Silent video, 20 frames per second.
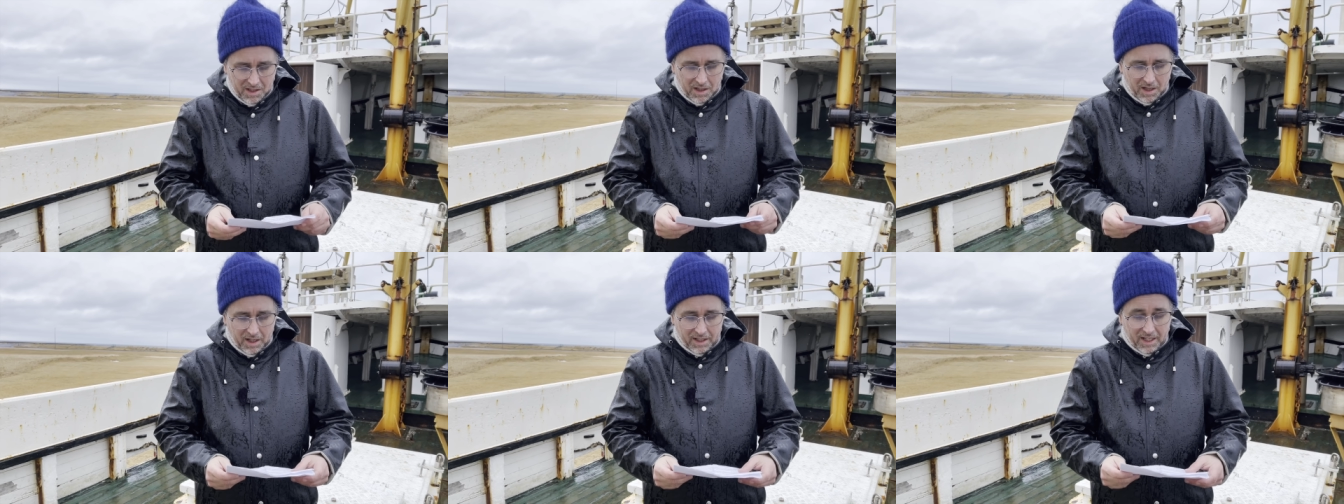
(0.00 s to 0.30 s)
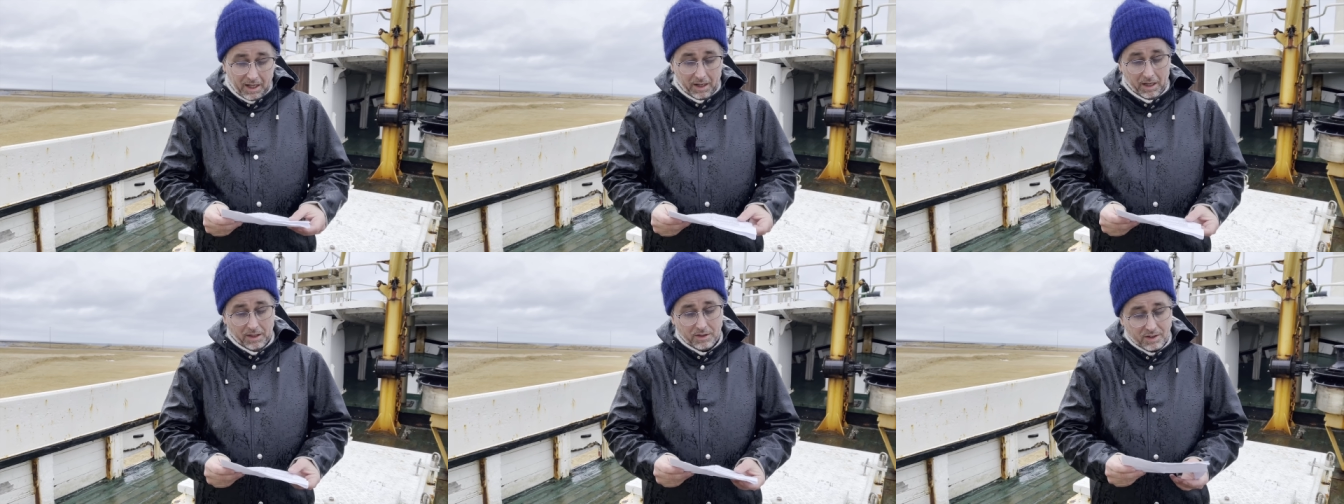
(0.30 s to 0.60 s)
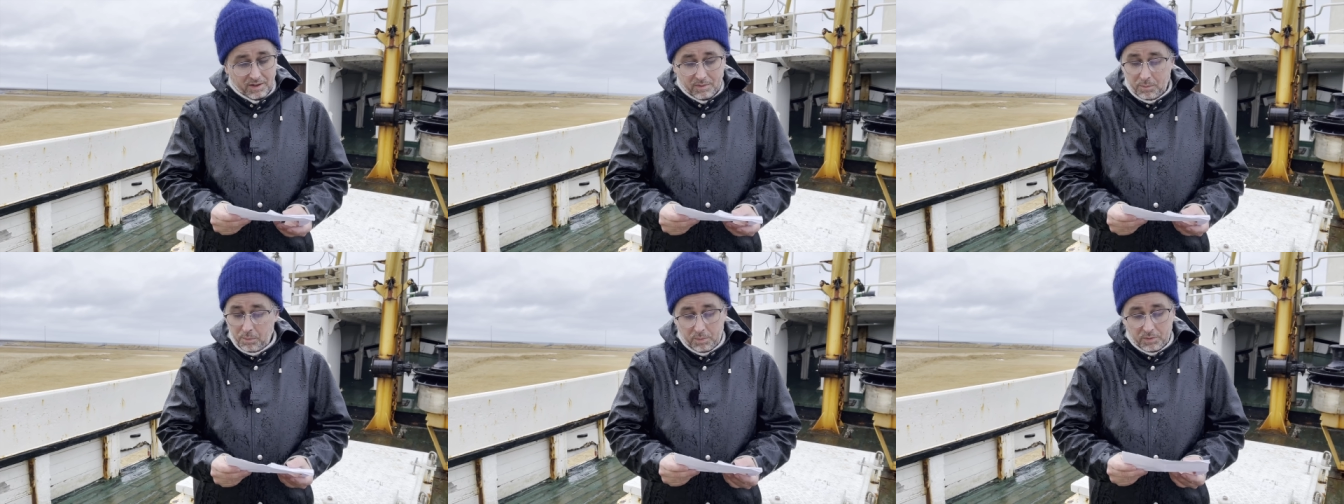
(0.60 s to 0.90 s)
Yeah, and
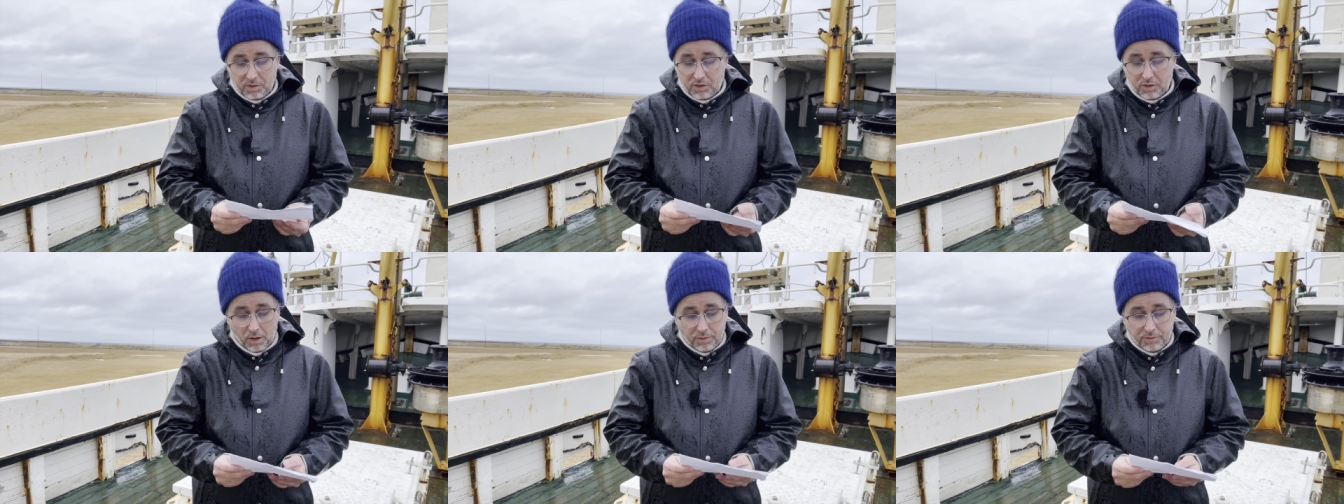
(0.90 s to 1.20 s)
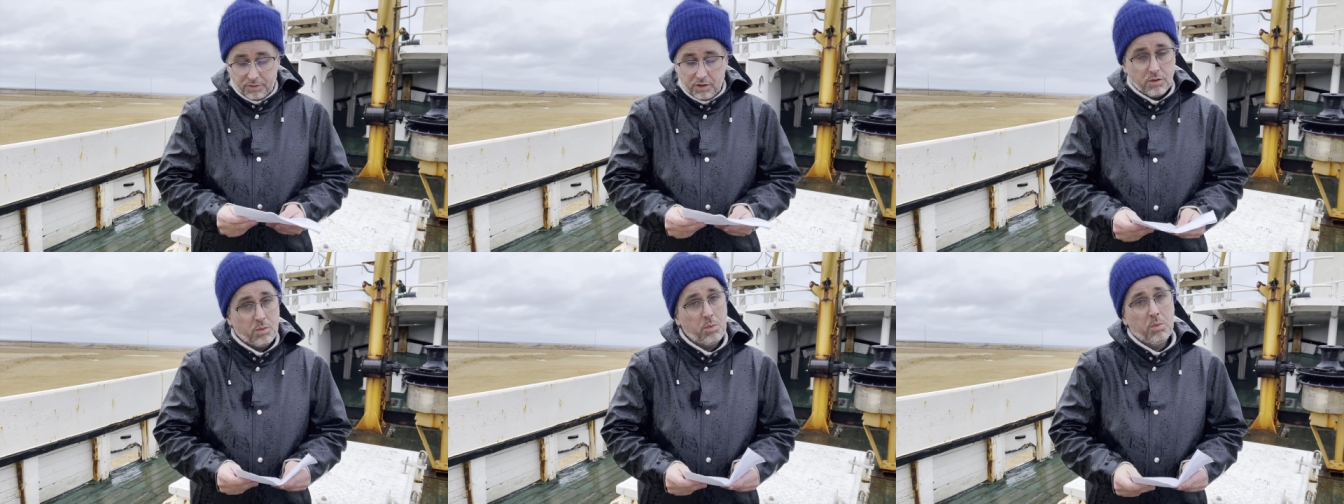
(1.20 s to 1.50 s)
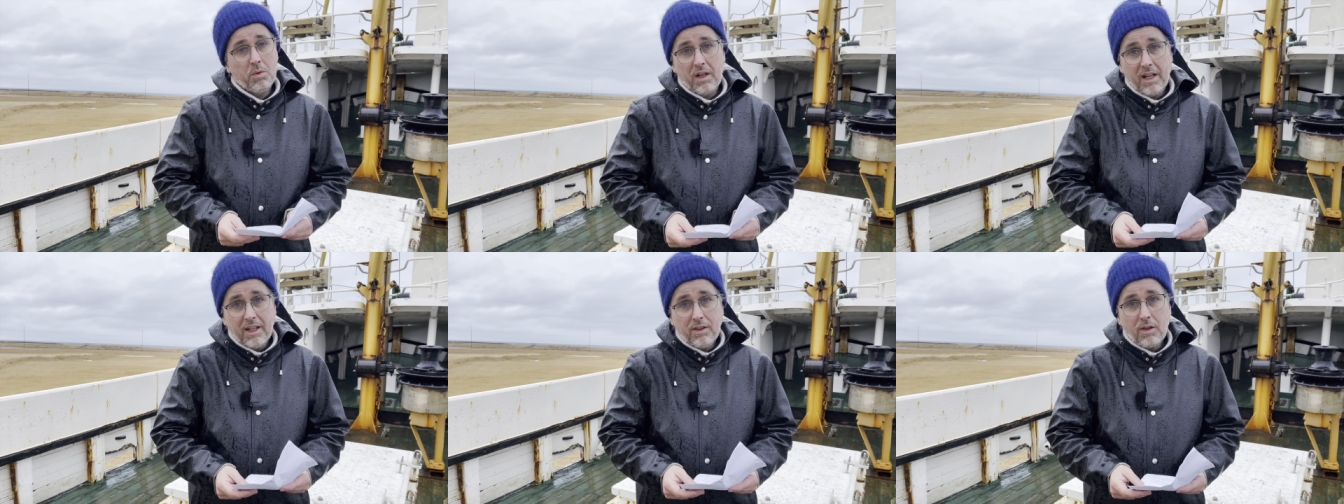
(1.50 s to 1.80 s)
stuff just
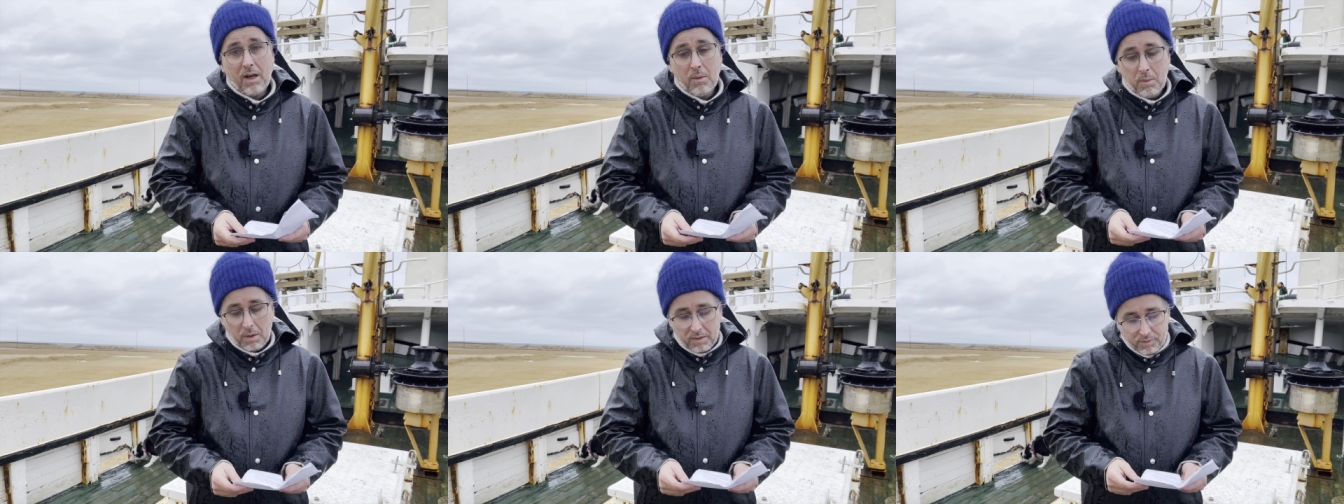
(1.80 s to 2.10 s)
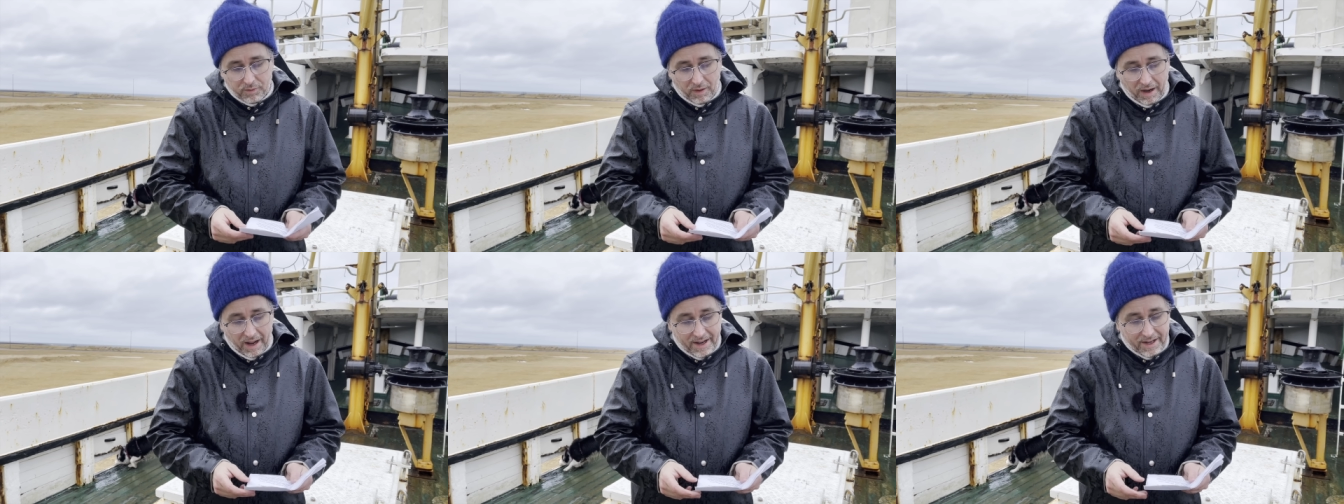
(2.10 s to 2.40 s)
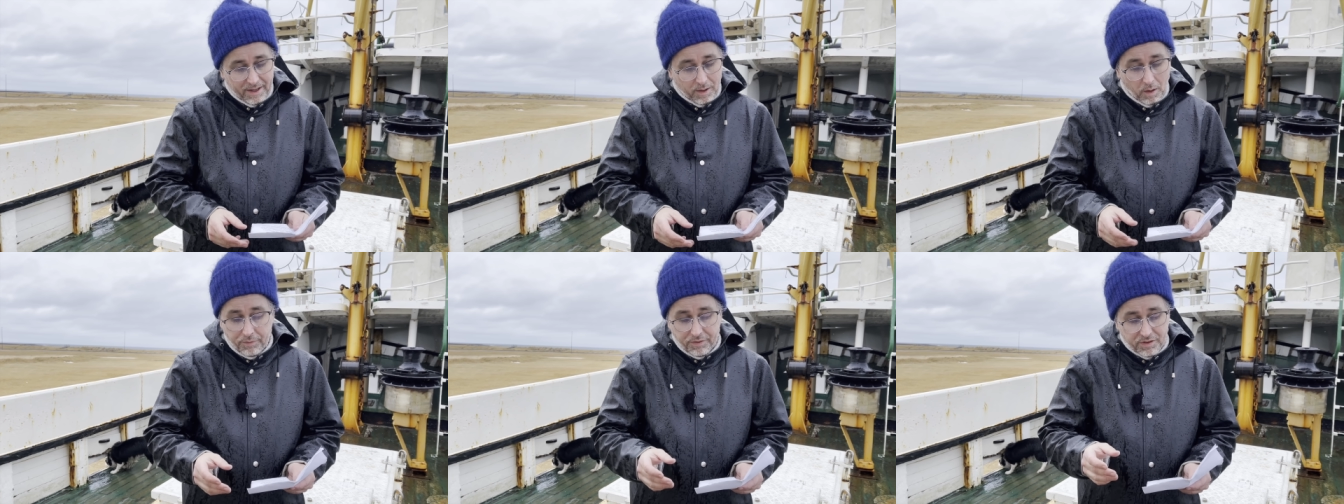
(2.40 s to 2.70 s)
literally went
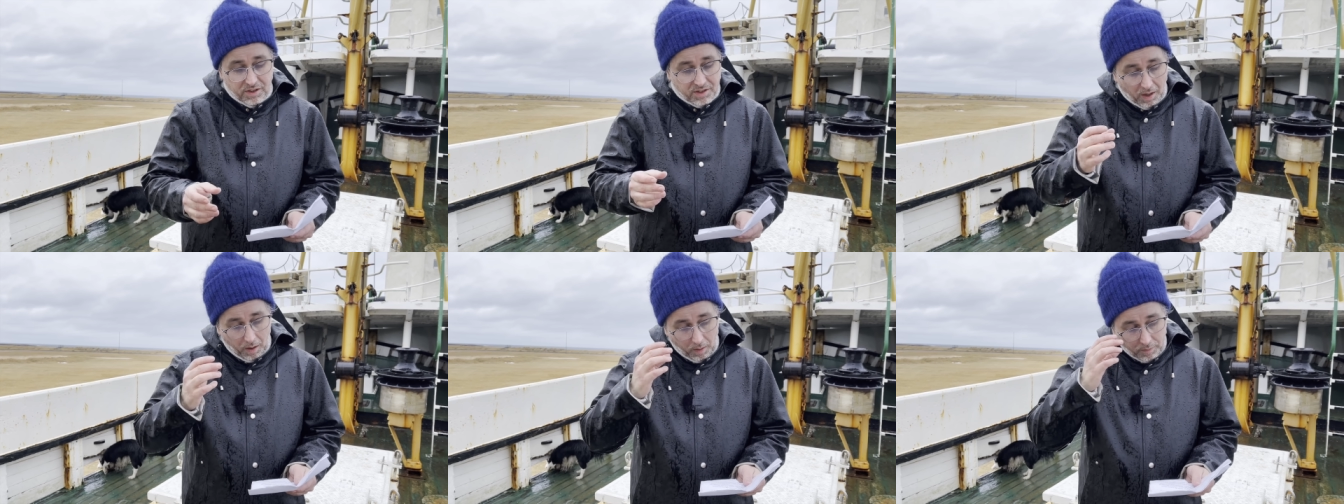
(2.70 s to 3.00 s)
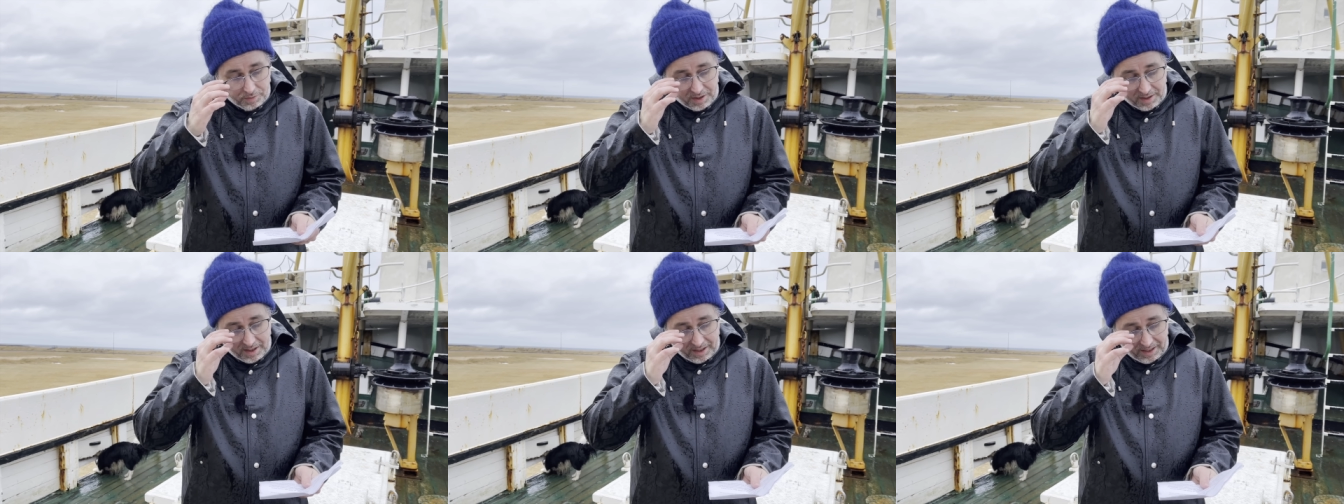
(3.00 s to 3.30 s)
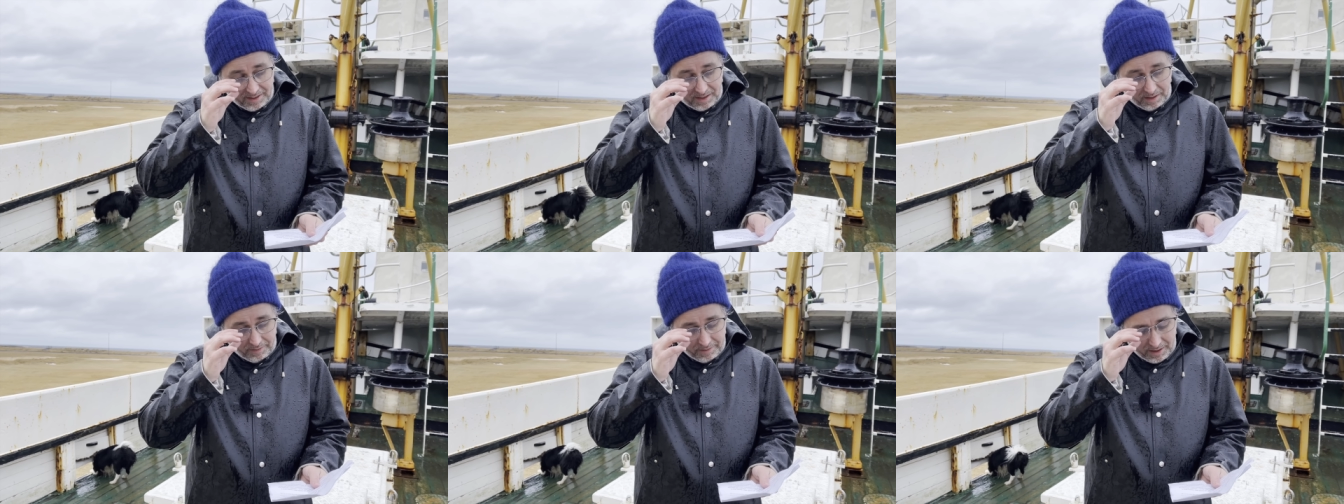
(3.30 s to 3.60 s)
flying off the shelves in
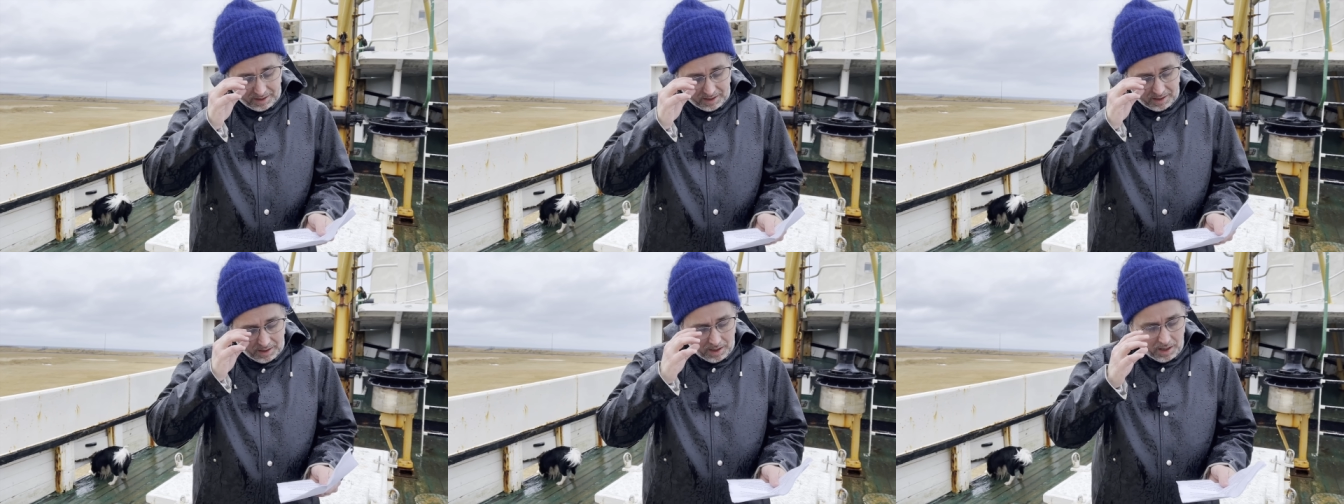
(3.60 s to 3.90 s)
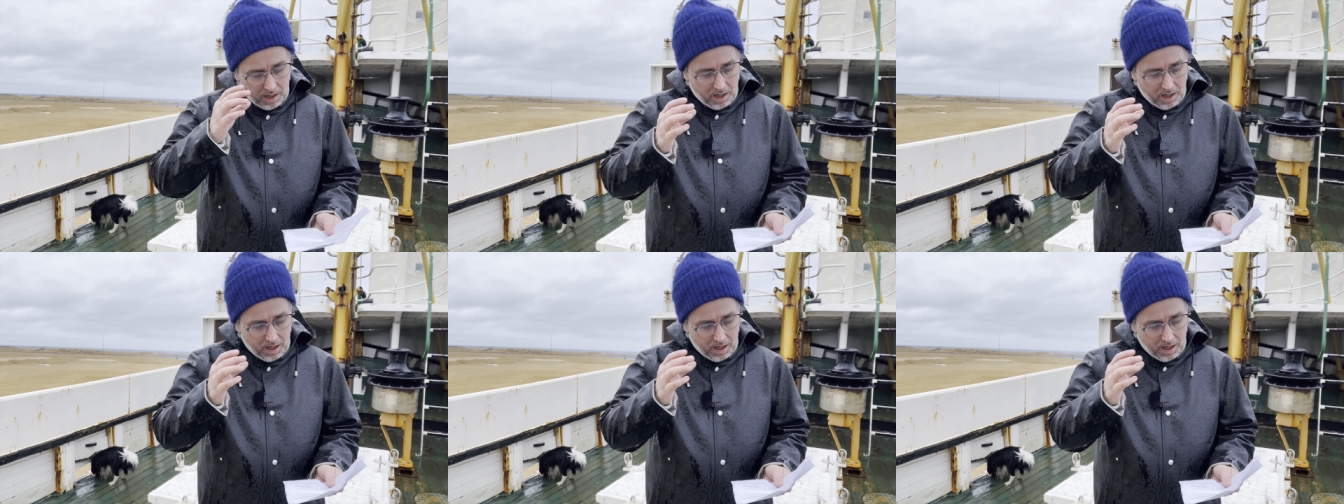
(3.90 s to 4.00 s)
Grindavík,